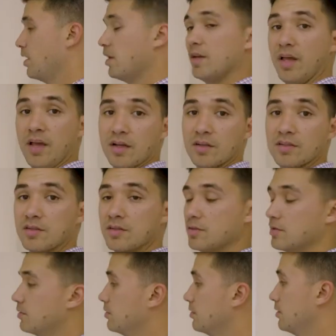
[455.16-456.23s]
Next,
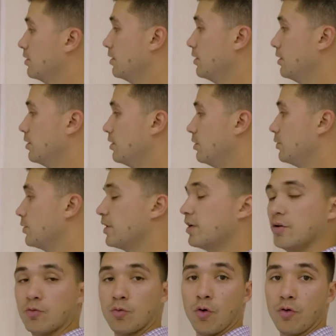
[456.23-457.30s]
you can
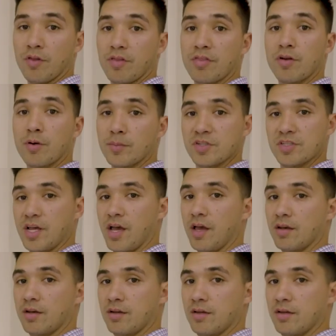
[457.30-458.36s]
enroll the
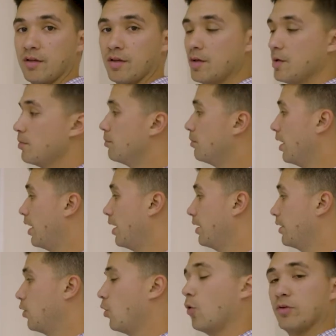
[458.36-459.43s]
thermostat
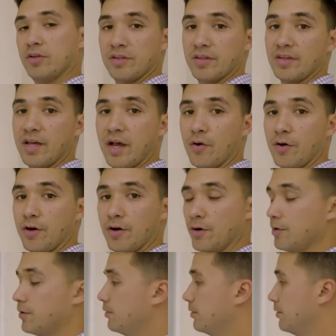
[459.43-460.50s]
by holding the down arrow.